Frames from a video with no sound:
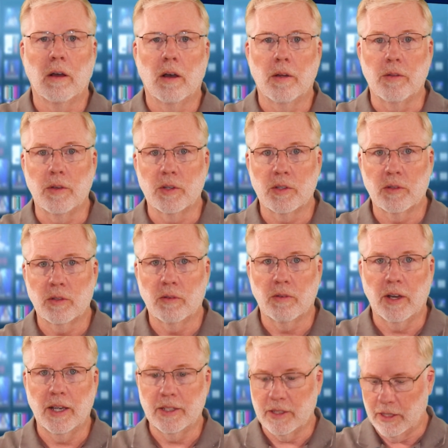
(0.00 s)
On this
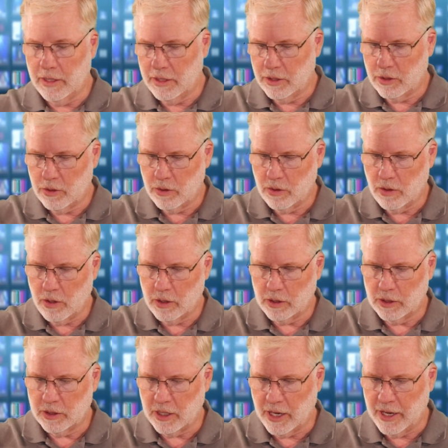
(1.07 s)
device, it is turned on
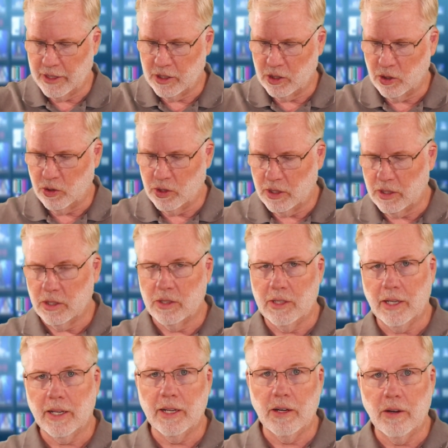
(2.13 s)
because I just use it as a
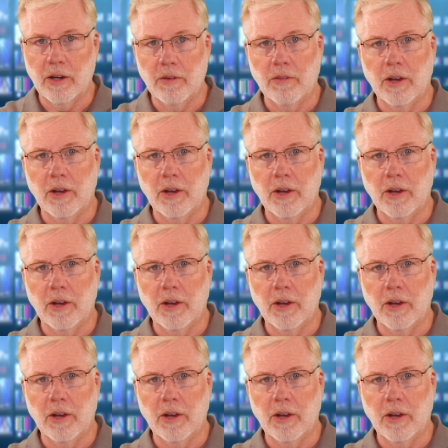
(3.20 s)
secondary